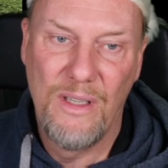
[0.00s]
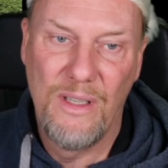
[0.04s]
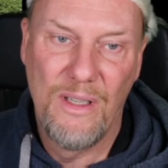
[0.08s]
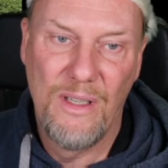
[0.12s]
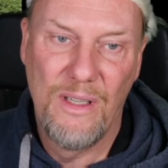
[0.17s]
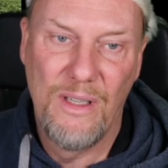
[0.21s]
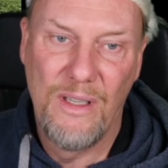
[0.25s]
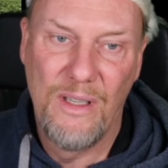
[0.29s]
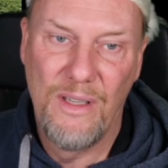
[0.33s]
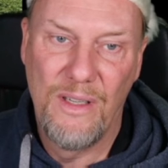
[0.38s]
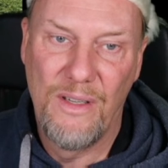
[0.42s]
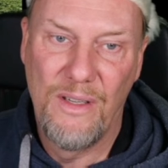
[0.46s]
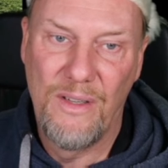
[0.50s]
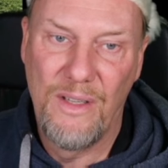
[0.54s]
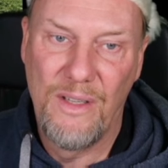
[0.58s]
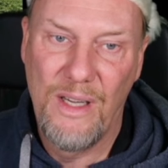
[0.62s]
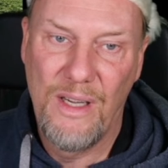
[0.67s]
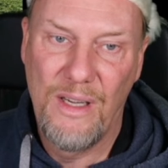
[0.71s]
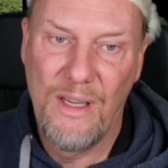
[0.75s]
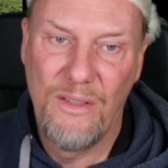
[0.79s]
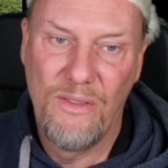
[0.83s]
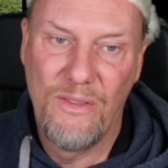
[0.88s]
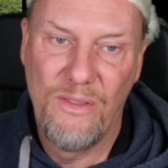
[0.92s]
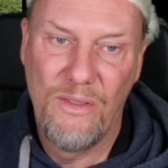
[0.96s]

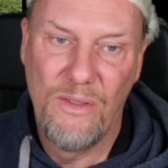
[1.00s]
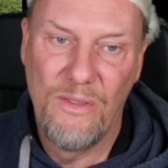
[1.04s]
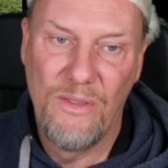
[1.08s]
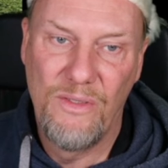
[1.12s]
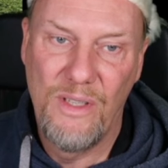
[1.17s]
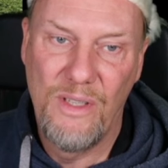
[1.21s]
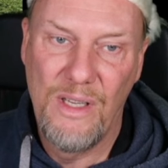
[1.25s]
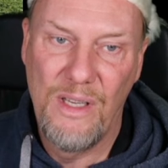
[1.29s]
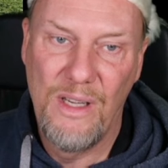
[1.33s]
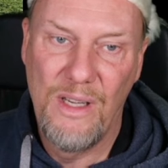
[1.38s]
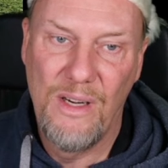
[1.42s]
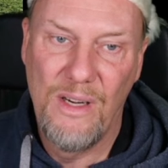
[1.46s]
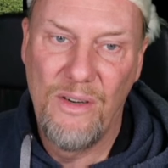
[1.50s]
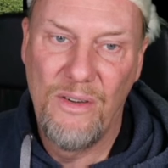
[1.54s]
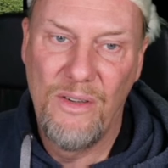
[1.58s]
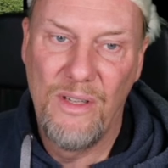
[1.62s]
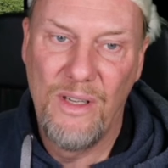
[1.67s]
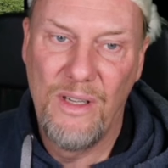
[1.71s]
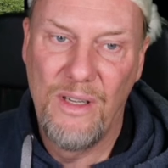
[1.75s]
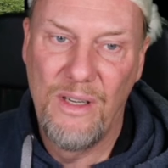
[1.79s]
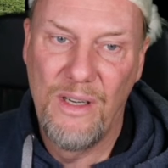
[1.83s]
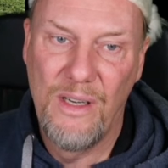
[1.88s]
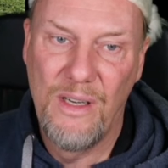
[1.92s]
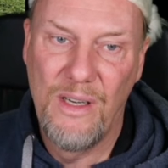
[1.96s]
Yeah, so you see here
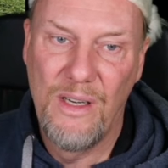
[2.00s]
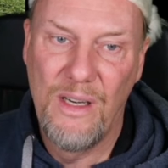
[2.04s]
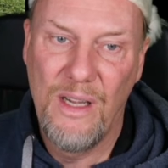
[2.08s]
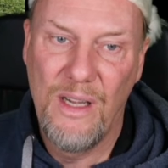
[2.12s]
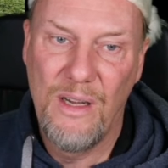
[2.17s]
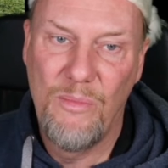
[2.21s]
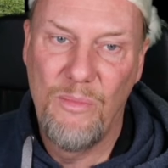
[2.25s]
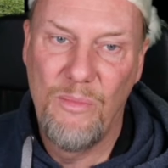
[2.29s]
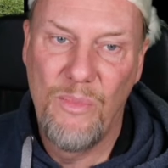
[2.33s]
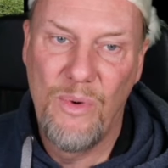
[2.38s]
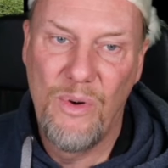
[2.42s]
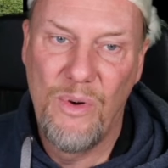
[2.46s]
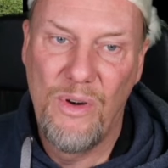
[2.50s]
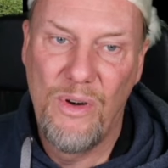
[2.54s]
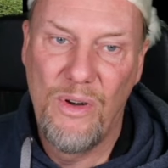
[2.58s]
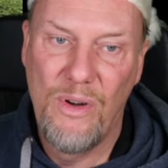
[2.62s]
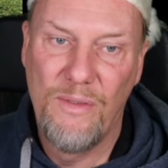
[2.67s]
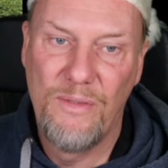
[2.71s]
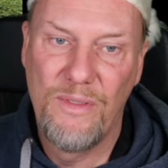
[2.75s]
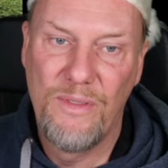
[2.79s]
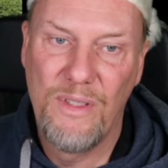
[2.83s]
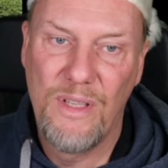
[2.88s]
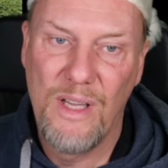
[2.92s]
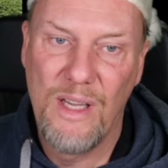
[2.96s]
a number
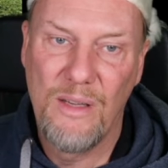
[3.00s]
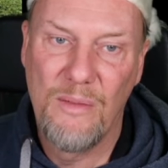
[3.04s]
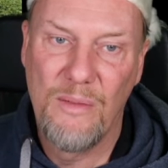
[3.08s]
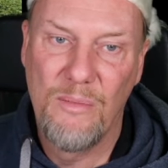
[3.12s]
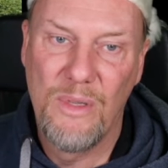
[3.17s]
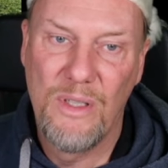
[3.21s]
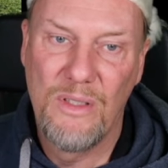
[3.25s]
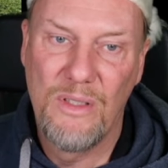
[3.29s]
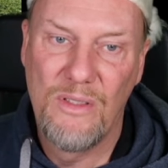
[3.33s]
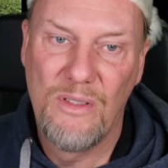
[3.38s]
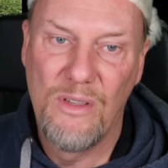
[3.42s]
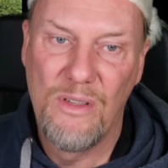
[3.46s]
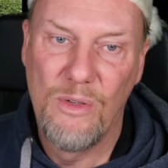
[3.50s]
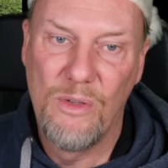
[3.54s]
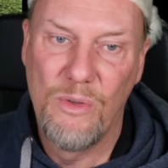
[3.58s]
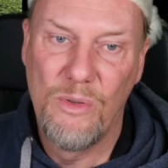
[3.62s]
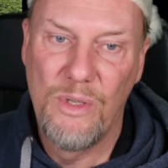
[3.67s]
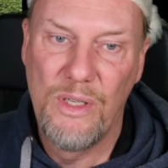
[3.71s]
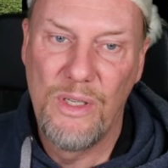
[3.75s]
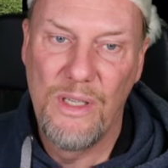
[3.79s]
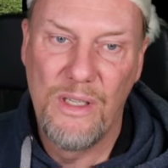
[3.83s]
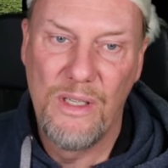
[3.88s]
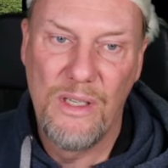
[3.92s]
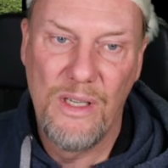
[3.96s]
of segments
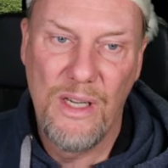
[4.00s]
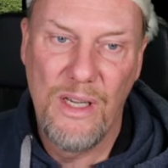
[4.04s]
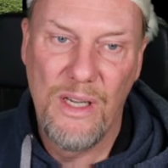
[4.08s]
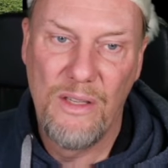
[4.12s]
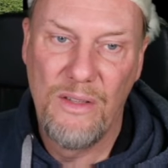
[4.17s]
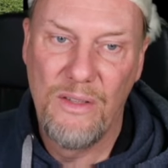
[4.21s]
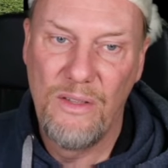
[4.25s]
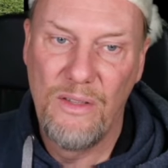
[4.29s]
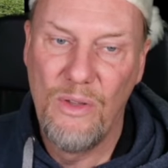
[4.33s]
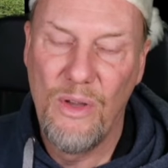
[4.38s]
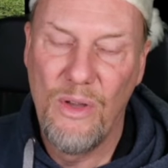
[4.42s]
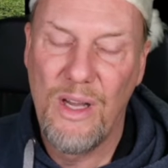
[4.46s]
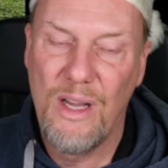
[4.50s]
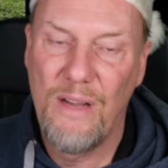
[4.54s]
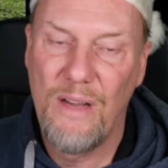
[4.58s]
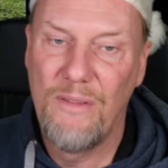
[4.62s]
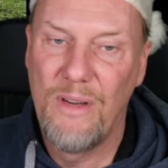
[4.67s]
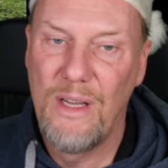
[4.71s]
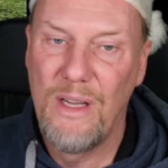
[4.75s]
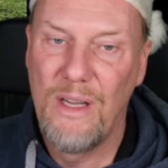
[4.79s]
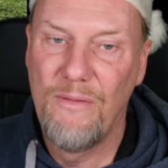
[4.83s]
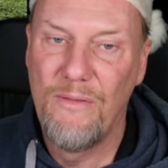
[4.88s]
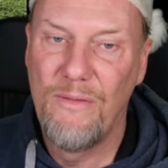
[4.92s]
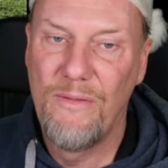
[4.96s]
loaded and you have
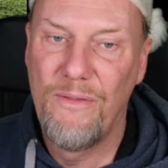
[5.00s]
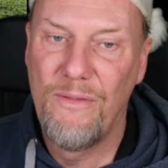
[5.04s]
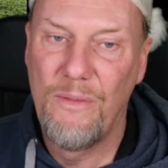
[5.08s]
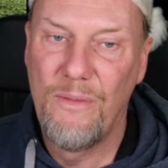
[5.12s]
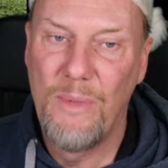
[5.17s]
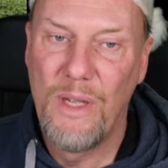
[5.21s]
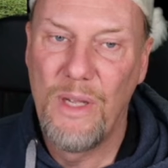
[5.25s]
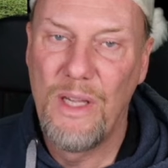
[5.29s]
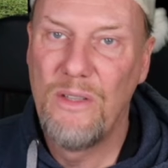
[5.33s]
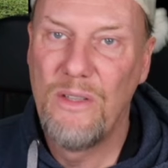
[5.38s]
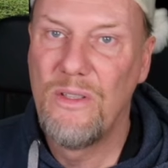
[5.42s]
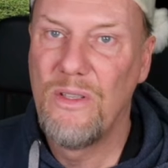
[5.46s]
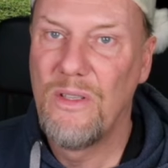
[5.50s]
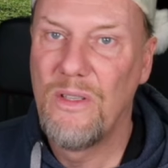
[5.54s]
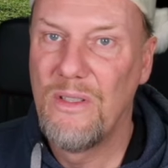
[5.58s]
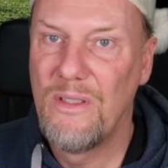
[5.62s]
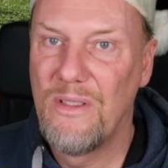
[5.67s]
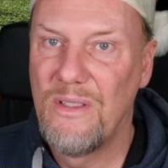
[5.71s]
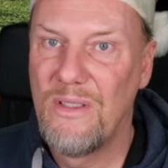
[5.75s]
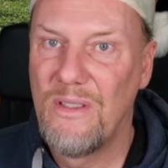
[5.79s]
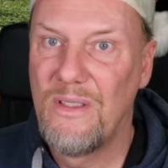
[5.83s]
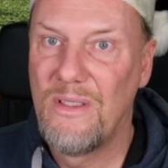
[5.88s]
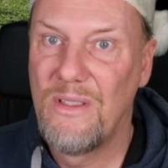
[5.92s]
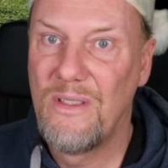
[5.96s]
an information
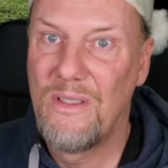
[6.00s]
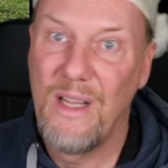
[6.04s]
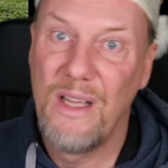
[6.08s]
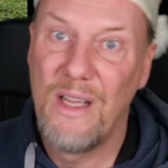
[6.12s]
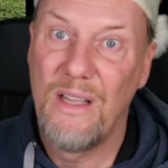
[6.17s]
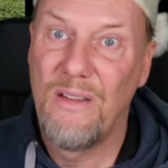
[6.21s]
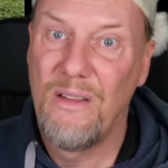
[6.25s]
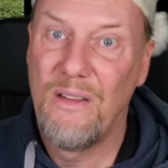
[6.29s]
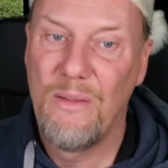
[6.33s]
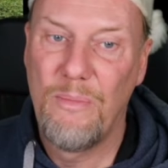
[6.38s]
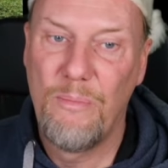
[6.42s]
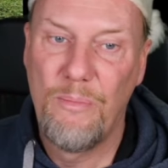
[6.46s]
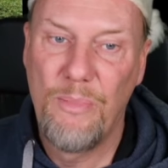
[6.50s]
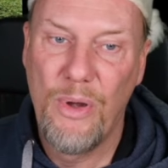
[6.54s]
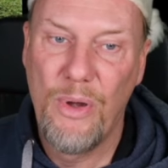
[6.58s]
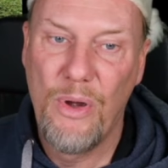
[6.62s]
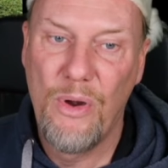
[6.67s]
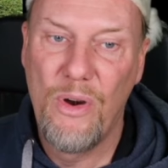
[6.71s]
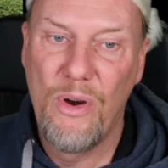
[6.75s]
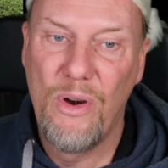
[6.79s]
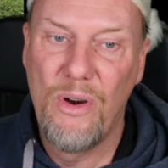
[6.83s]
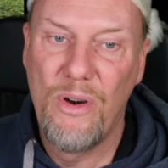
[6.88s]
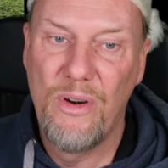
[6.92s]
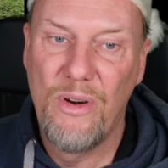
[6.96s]
set
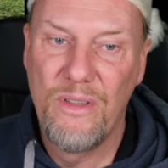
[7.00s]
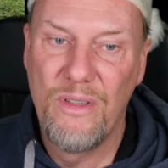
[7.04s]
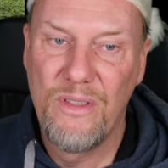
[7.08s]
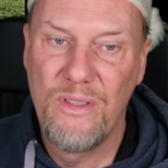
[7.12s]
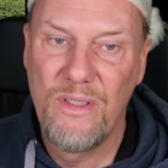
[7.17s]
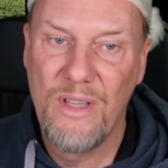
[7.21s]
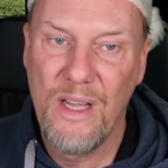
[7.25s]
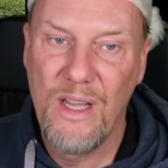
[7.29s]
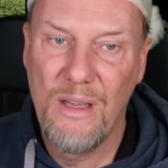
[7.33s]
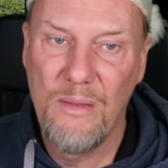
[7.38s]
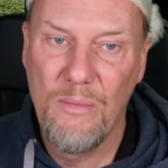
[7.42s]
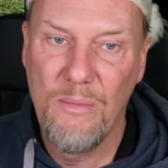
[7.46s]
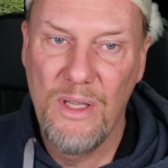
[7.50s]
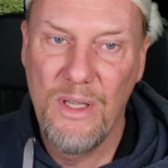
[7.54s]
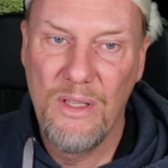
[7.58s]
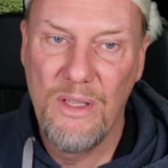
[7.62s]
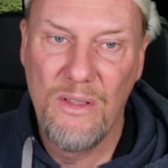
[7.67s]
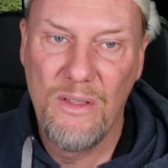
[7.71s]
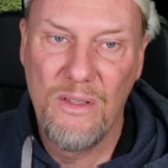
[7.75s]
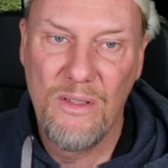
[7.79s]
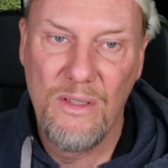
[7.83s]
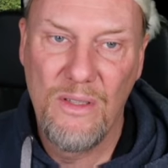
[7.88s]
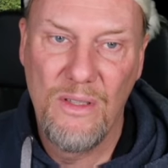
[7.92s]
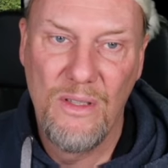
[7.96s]
per
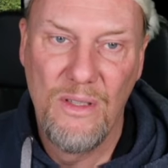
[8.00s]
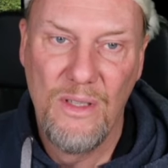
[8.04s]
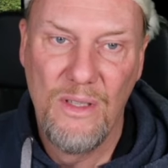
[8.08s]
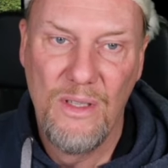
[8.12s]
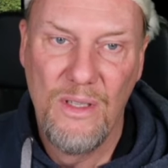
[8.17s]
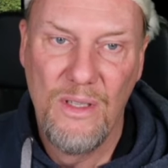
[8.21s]
segment.